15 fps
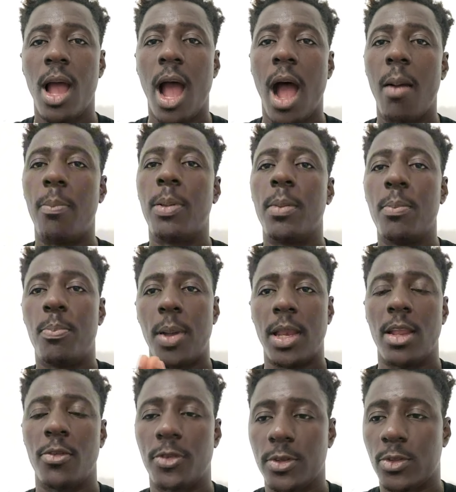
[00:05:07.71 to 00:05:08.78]
have been
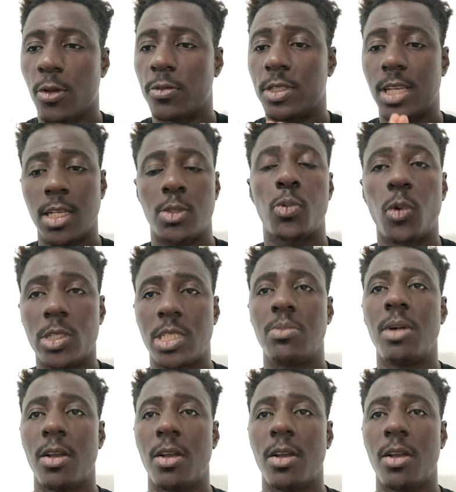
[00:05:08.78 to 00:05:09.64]
benefit of just watching